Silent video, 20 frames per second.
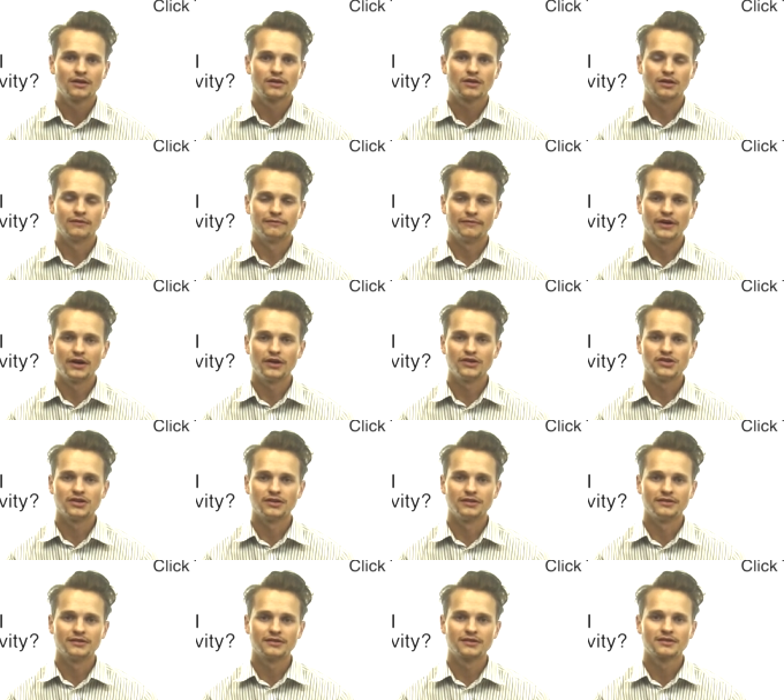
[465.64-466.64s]

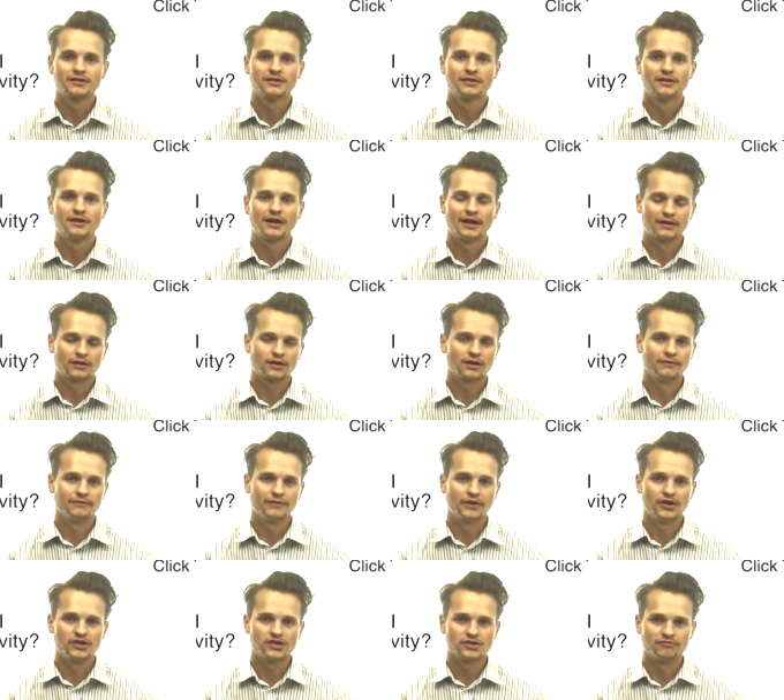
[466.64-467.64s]
conversions and
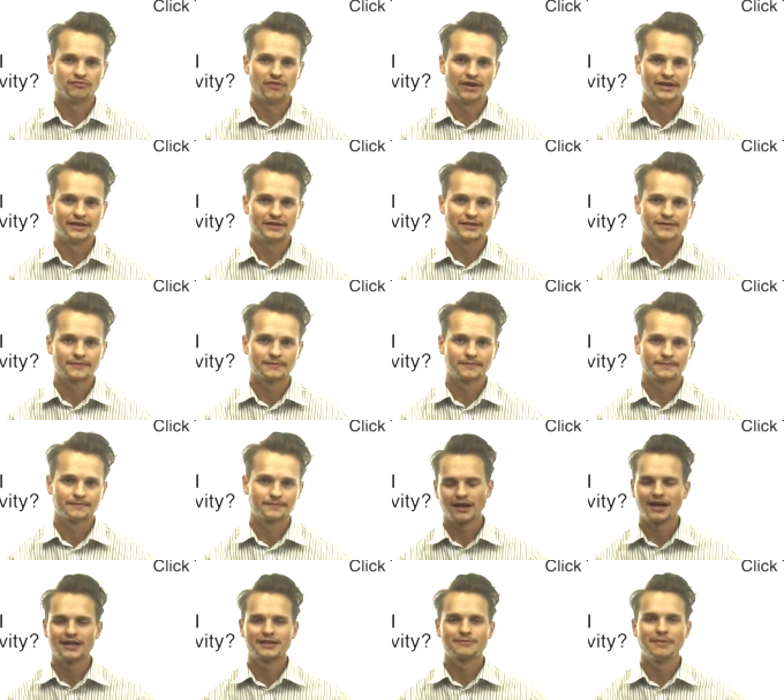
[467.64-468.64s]
conversion rate.
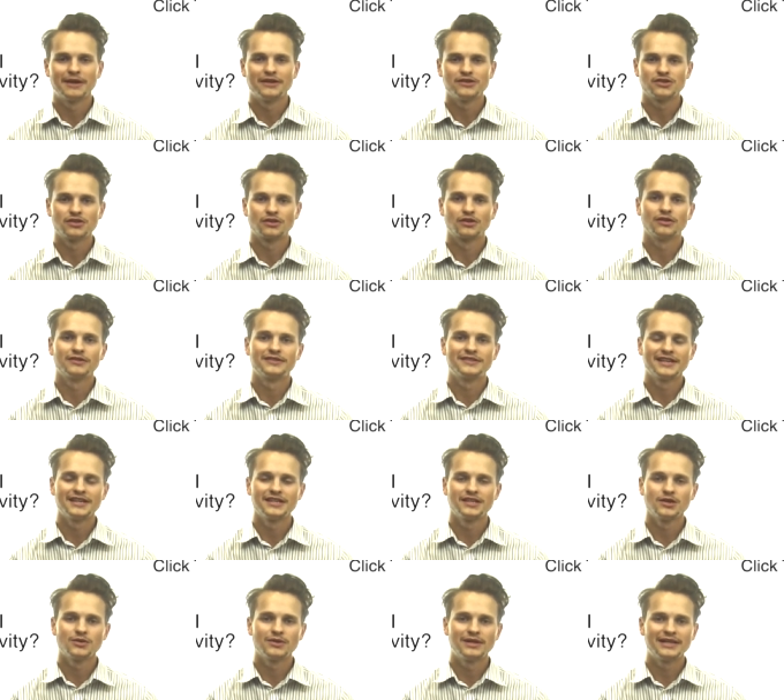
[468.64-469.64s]
As mentioned,
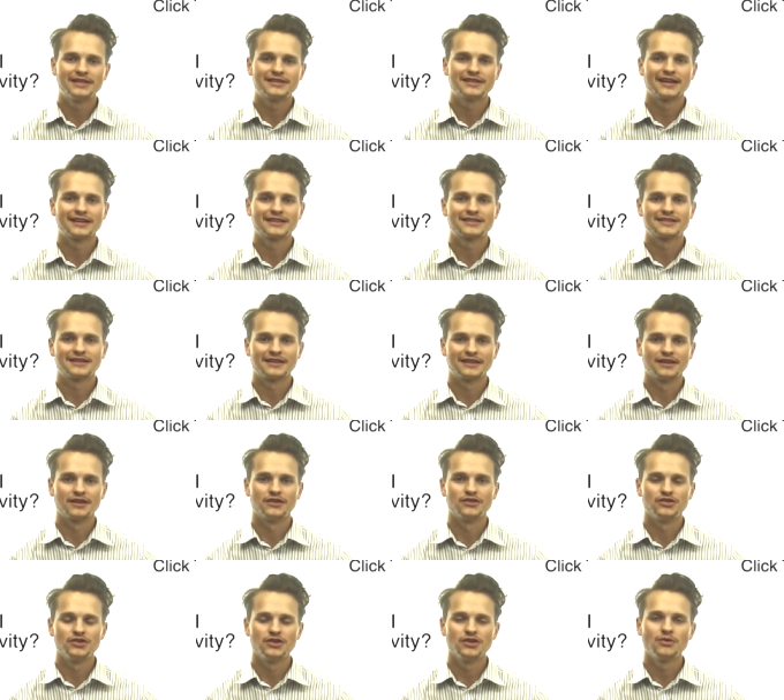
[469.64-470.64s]
continually testing
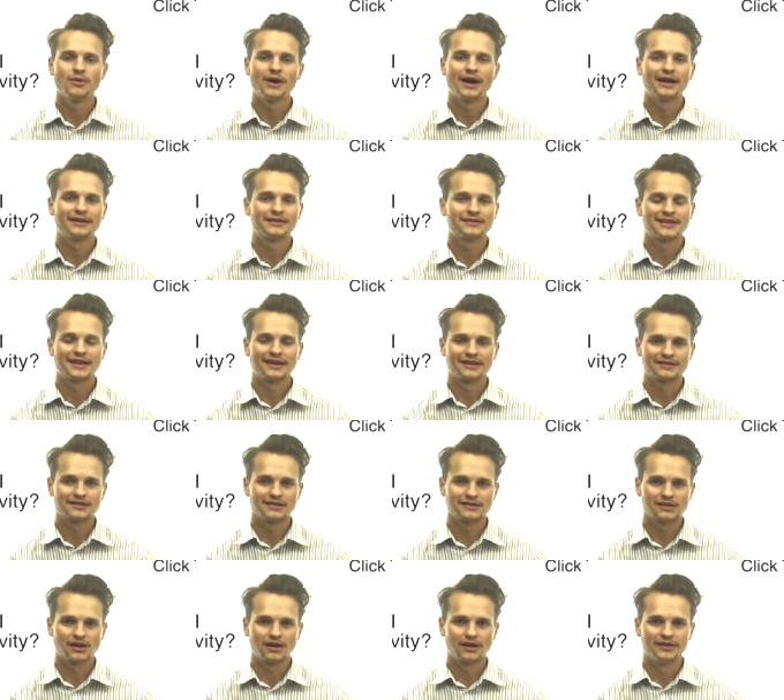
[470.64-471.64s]
new ad text
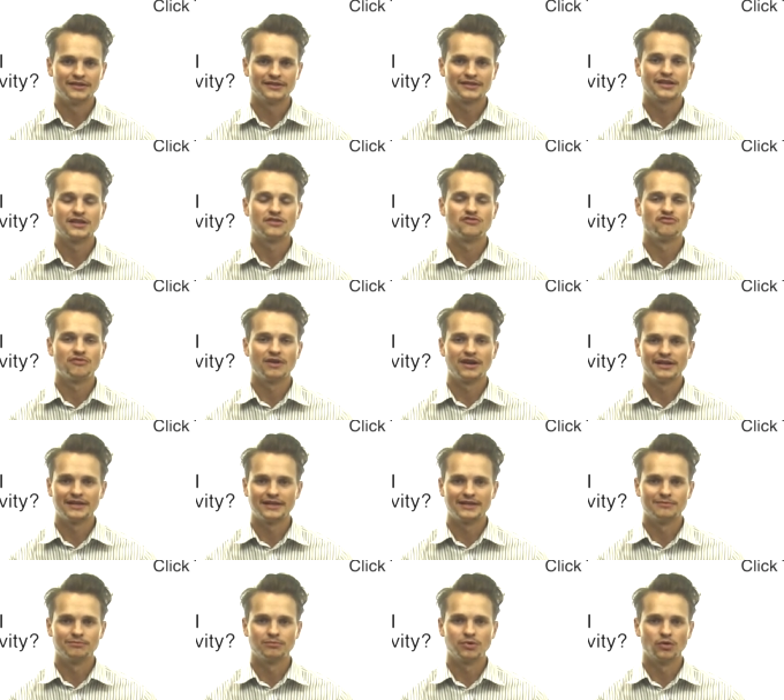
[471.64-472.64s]
designs is
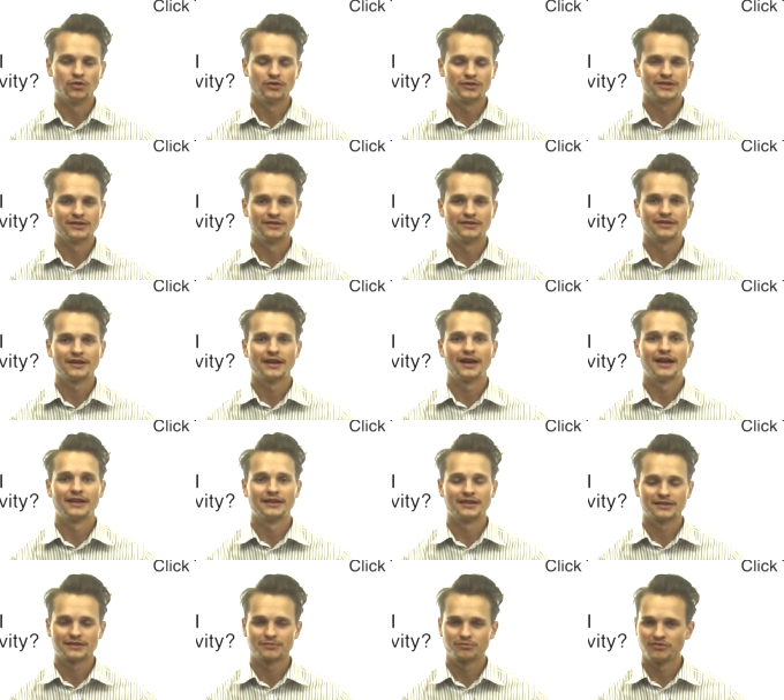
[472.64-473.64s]
really important, and
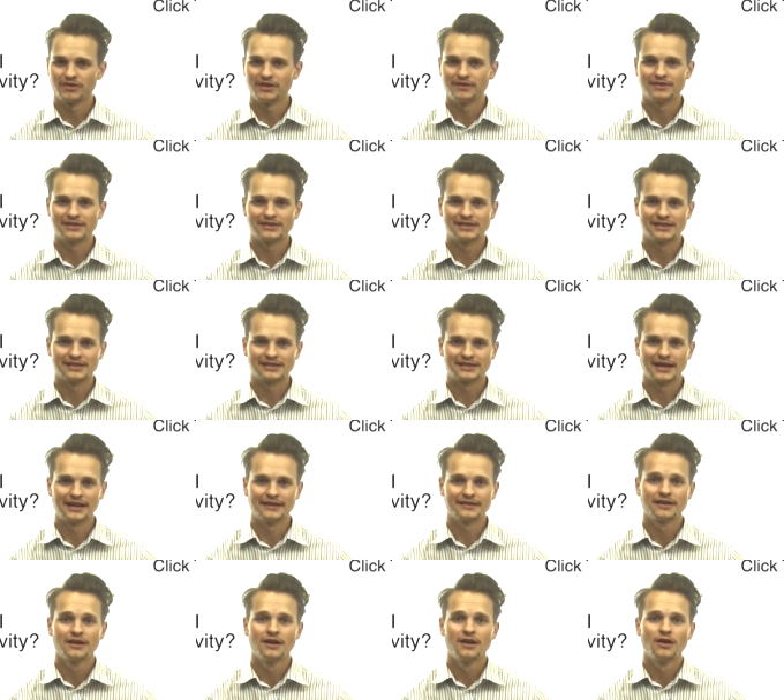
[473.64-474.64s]
as previously
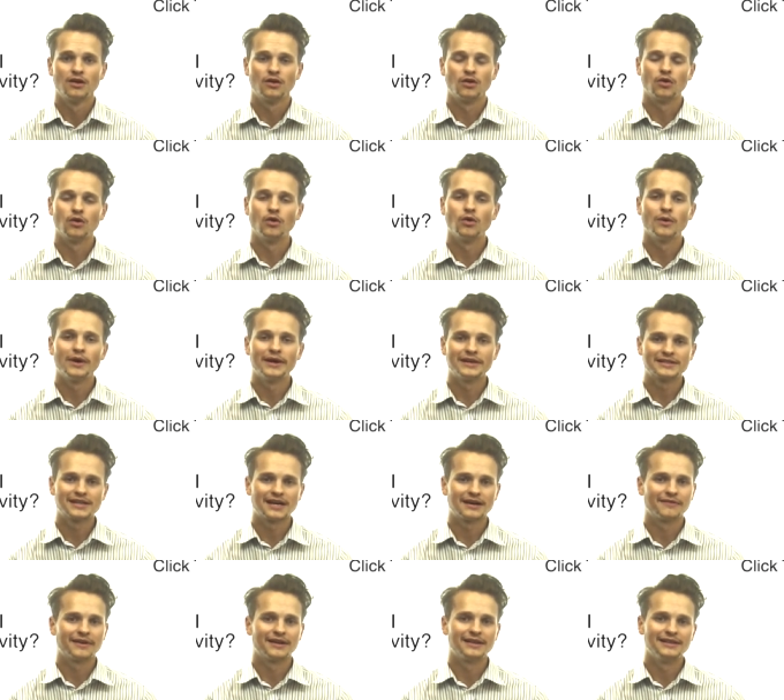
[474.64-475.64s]
said, always
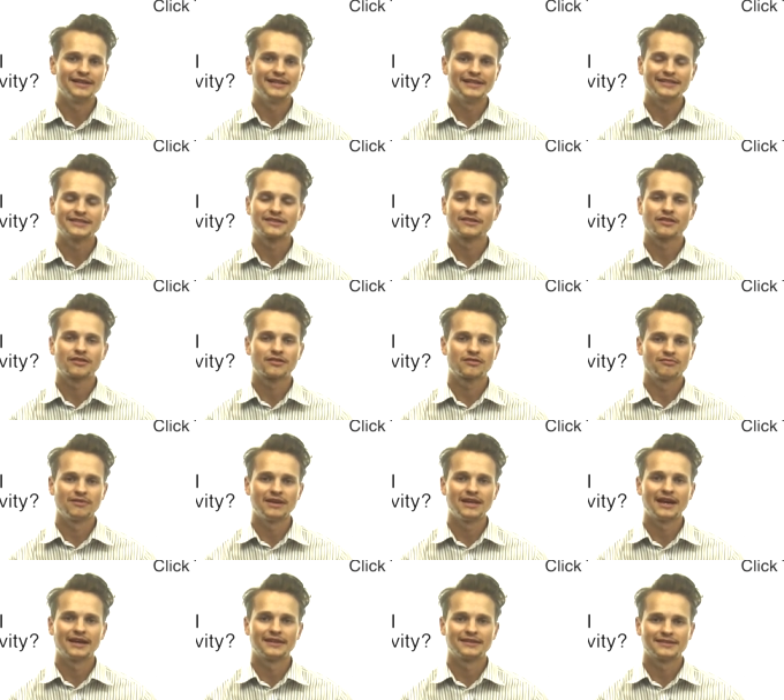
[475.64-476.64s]
have at least
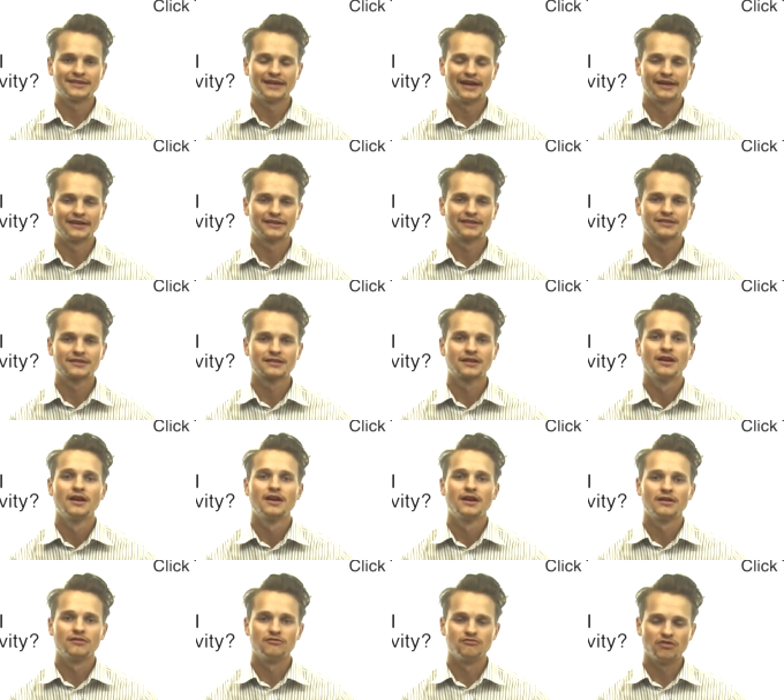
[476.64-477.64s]
3 ad texts
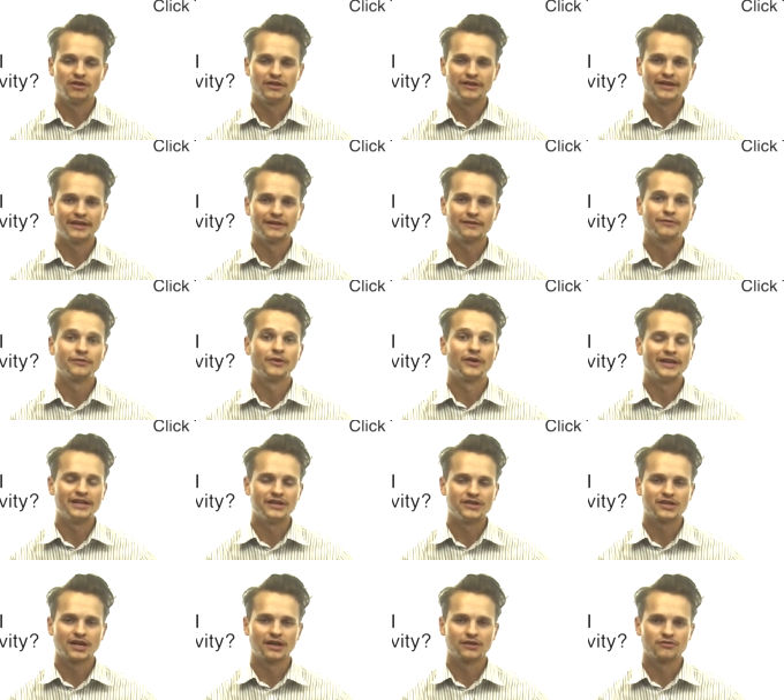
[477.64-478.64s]
running for
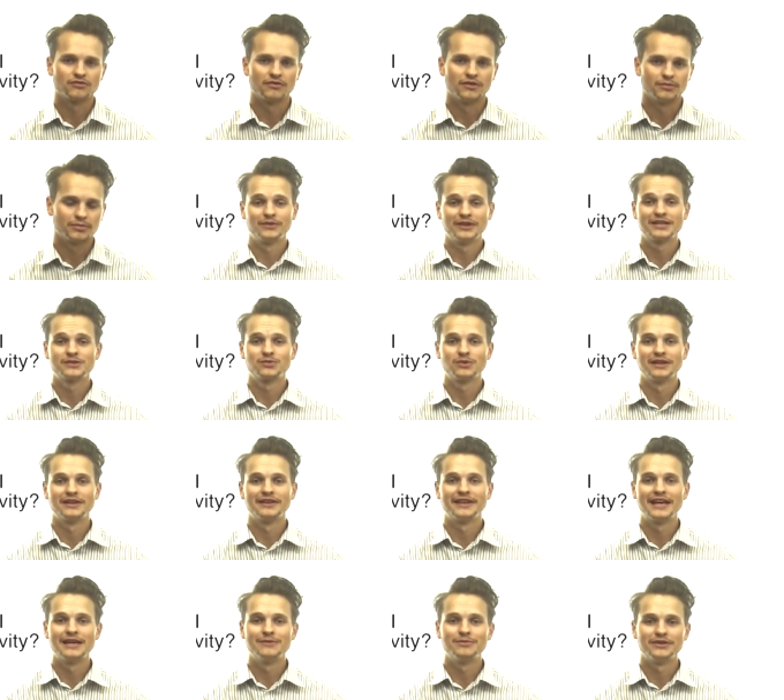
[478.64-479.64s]
each ad group. This will
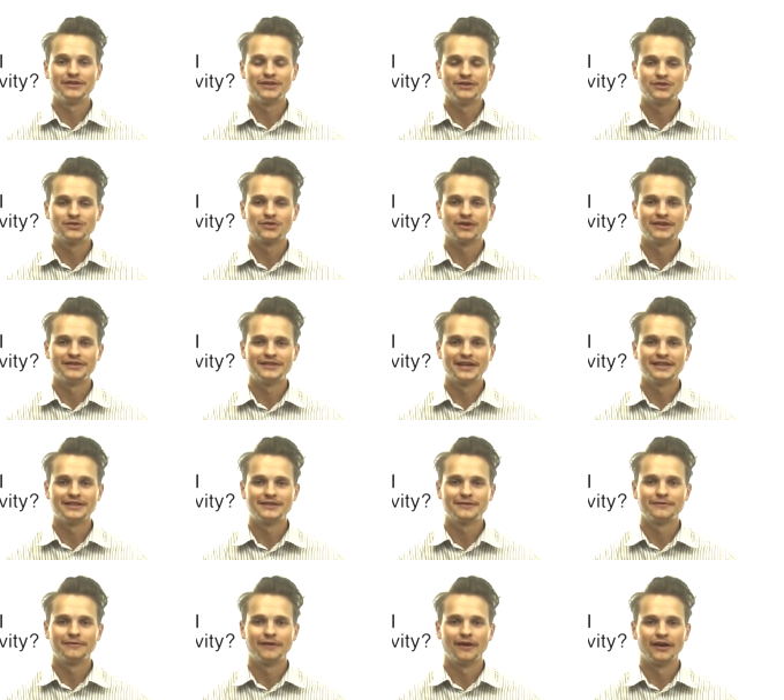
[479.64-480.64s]
enable you to
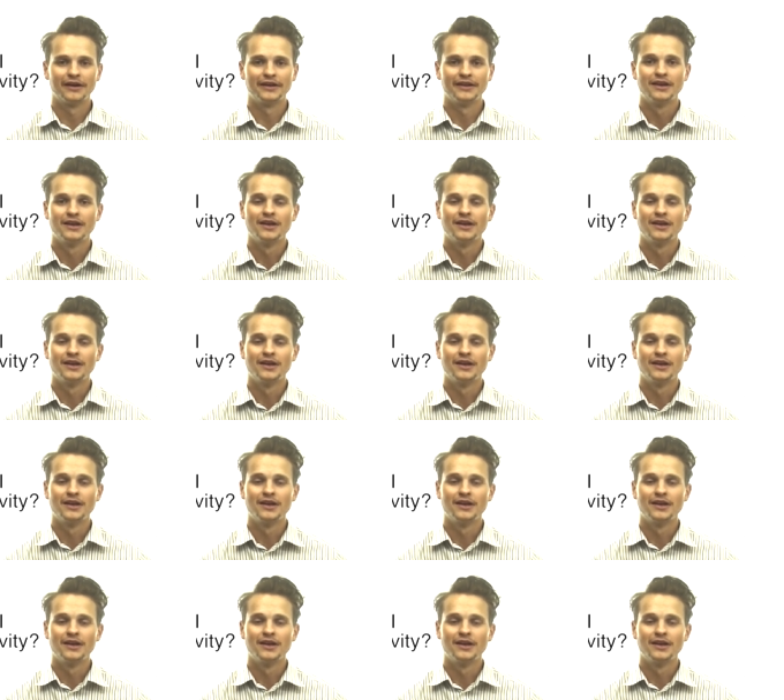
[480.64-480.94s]
identify